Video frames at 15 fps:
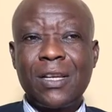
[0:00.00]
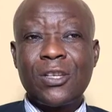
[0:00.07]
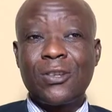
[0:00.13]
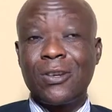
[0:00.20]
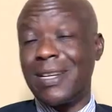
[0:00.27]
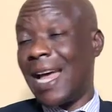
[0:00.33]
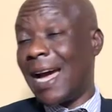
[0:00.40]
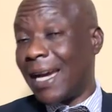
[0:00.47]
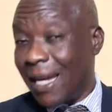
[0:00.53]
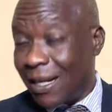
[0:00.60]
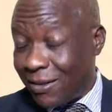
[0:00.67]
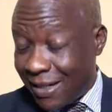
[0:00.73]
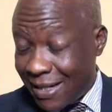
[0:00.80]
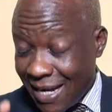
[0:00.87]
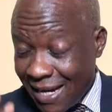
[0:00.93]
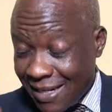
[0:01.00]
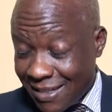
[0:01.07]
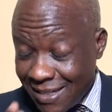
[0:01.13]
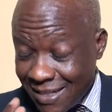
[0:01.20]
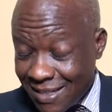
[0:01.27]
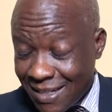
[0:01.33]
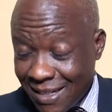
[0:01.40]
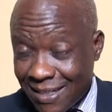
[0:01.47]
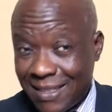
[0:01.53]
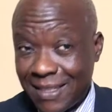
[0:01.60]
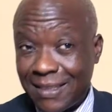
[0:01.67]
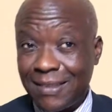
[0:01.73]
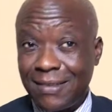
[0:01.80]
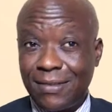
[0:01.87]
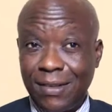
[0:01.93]
So Nagel in
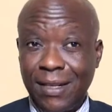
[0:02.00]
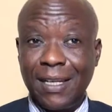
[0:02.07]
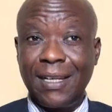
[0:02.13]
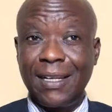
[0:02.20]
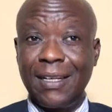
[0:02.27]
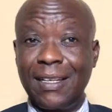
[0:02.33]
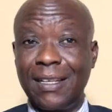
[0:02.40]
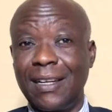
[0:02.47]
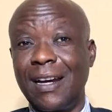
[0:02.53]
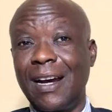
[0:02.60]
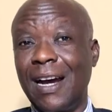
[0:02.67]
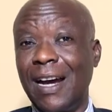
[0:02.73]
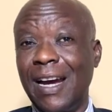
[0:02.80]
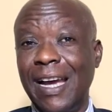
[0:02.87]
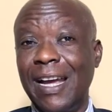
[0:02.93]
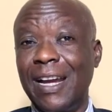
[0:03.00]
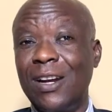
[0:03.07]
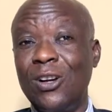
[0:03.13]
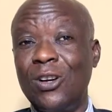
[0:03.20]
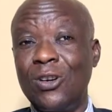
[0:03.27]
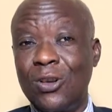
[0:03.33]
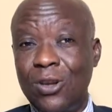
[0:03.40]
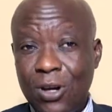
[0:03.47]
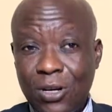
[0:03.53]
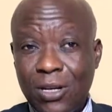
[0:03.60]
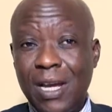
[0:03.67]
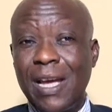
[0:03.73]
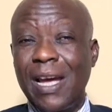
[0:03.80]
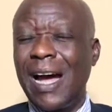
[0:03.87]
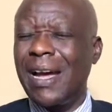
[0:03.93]
1963,
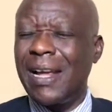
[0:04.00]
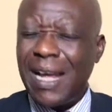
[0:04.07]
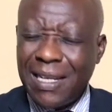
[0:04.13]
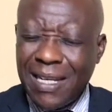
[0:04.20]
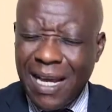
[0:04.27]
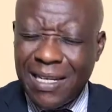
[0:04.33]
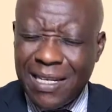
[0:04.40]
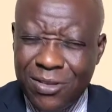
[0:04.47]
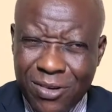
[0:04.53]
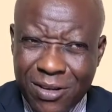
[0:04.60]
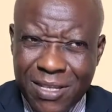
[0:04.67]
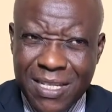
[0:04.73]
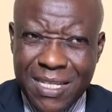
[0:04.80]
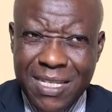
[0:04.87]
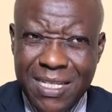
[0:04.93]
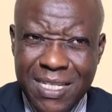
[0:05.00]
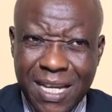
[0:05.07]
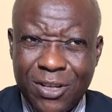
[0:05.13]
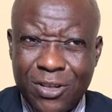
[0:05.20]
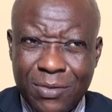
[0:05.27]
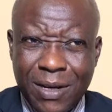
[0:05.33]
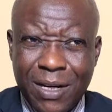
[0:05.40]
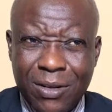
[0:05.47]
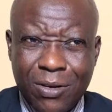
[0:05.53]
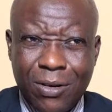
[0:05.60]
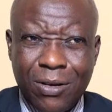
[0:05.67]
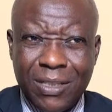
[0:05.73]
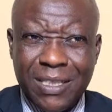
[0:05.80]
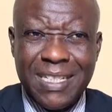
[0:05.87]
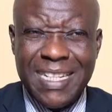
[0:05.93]
and you know this gentleman
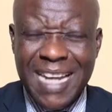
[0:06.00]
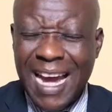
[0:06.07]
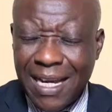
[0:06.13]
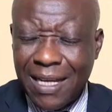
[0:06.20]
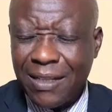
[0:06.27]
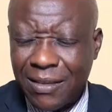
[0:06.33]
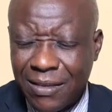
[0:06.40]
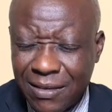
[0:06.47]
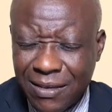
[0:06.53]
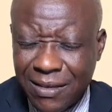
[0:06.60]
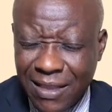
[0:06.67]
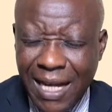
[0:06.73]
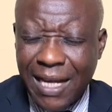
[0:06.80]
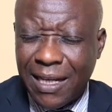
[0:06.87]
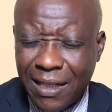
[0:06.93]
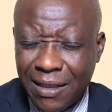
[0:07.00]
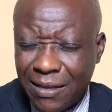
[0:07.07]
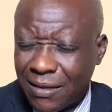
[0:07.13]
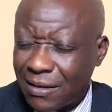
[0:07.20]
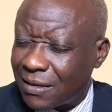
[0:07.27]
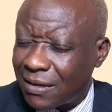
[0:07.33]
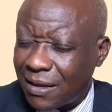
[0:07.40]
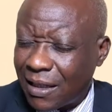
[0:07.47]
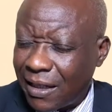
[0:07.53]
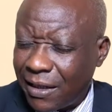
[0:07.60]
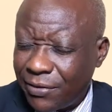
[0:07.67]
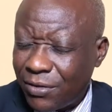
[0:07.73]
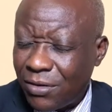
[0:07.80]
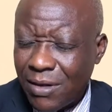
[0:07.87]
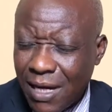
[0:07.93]
called Nagel,
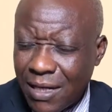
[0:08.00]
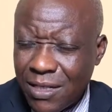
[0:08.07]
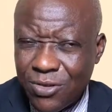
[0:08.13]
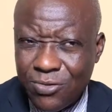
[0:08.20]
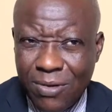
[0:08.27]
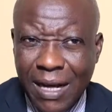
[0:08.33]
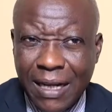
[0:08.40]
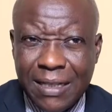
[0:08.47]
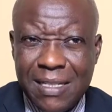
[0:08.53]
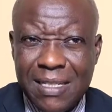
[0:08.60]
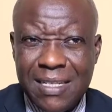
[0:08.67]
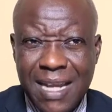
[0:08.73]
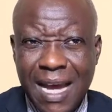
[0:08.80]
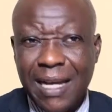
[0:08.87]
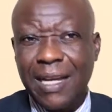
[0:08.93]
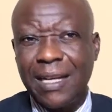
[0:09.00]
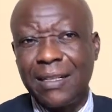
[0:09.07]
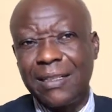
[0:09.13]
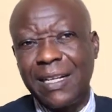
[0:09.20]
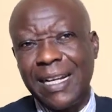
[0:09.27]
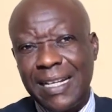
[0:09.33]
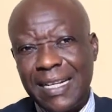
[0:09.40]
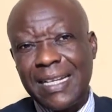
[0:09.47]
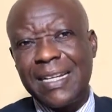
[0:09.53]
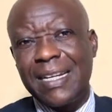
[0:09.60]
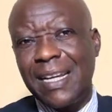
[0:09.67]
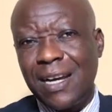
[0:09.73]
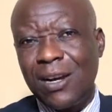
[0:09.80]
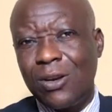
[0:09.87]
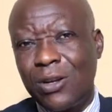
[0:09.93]
if you look at his works, Nagel, a
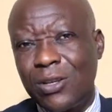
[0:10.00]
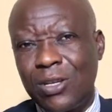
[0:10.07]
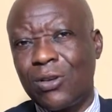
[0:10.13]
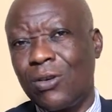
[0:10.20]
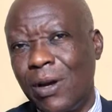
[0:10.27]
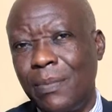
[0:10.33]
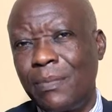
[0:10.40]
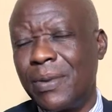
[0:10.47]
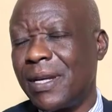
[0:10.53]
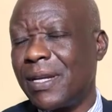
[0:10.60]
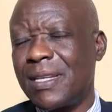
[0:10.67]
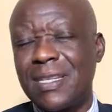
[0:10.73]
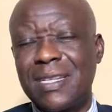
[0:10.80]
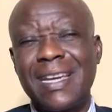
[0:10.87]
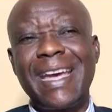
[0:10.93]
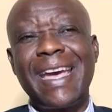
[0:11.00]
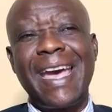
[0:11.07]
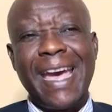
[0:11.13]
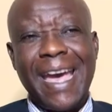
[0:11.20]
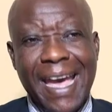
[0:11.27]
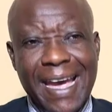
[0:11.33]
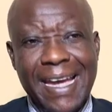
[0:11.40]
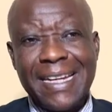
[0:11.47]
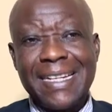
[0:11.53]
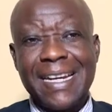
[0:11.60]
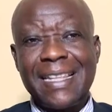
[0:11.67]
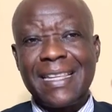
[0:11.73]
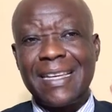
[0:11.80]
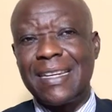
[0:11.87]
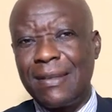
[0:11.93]
leading logical empirist,
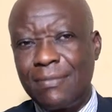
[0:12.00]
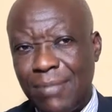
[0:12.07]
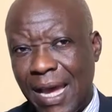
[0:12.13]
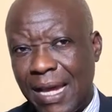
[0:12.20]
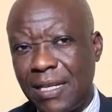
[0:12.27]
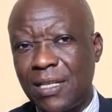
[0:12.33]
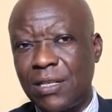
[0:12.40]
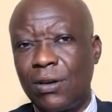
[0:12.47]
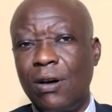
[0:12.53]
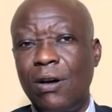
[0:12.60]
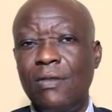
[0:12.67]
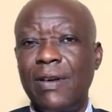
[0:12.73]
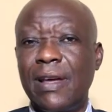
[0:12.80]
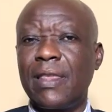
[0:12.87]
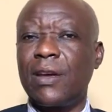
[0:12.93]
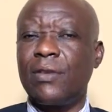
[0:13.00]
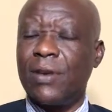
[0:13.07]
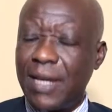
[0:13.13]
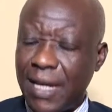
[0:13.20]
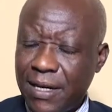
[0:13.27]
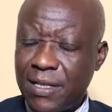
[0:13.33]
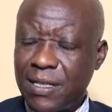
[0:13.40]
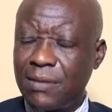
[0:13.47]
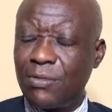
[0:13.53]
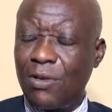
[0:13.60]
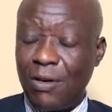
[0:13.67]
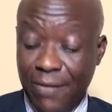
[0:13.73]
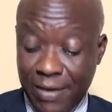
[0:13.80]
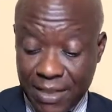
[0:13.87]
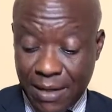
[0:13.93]
entered the debate over the realism
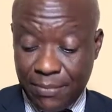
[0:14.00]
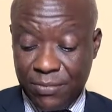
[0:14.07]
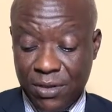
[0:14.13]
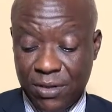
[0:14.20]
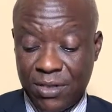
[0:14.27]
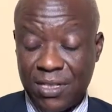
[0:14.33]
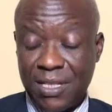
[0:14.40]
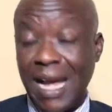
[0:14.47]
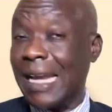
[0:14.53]
of assumptions.